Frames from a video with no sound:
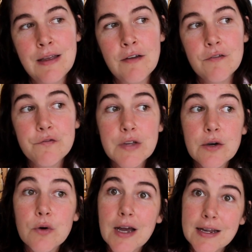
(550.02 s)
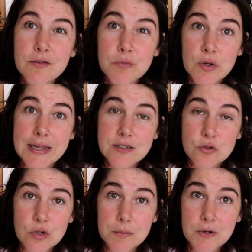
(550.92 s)
feel kind of more like
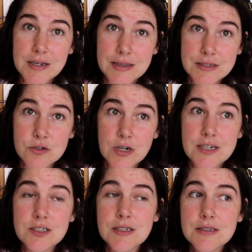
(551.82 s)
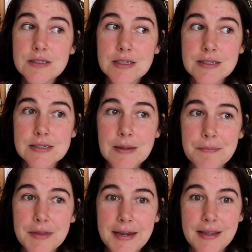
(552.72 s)
storybook illustrations than
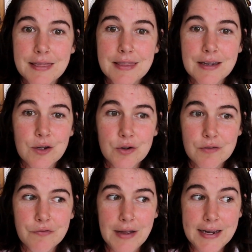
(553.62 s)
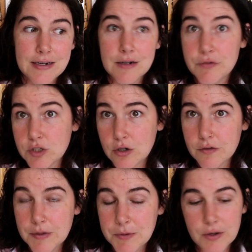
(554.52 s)
something that you could find in a
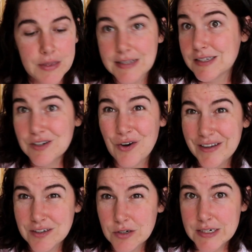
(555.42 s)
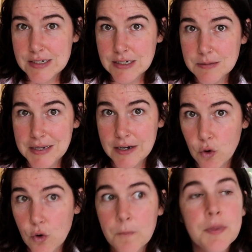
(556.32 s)
photography book. That's not interesting to me at
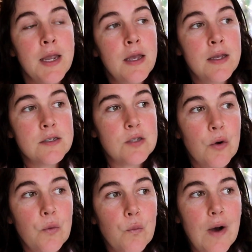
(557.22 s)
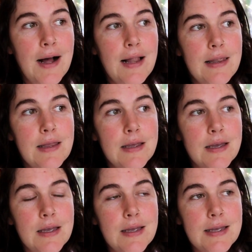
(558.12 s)
all. So while
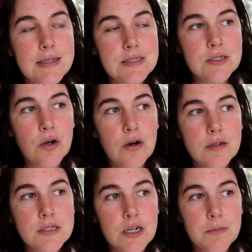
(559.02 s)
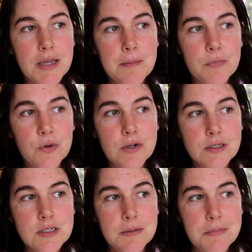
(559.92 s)
it's not terribly
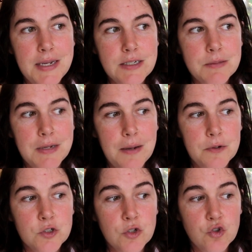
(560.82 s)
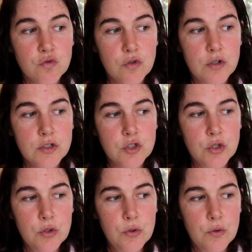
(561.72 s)
important to me to be able to draw
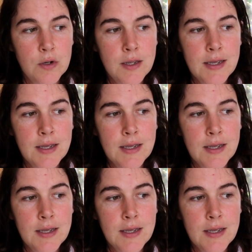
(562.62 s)
to